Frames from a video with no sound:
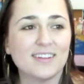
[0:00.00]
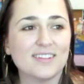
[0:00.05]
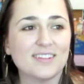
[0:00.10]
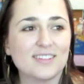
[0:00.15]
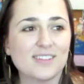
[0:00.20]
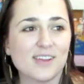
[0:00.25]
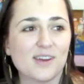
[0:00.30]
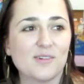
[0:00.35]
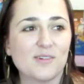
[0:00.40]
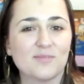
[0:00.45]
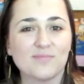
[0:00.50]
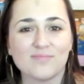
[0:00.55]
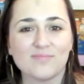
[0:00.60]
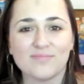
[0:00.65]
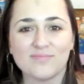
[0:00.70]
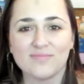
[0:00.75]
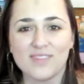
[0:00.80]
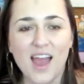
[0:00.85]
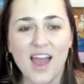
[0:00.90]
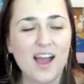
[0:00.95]
So
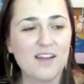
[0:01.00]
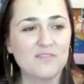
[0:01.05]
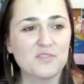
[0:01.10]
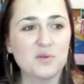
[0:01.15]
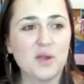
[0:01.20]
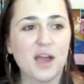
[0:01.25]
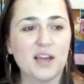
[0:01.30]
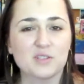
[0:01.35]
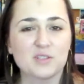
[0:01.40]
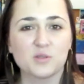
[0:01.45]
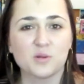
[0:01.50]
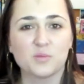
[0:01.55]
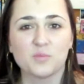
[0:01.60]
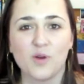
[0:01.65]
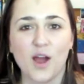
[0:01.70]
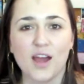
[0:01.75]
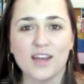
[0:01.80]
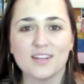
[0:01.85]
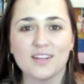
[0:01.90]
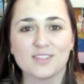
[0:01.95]
yeah, if you guys are
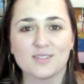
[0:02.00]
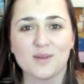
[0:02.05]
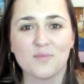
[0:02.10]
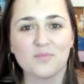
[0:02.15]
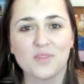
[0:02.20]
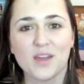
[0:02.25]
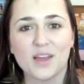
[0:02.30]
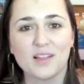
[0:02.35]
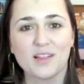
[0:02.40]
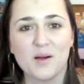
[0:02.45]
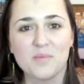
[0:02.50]
writing something,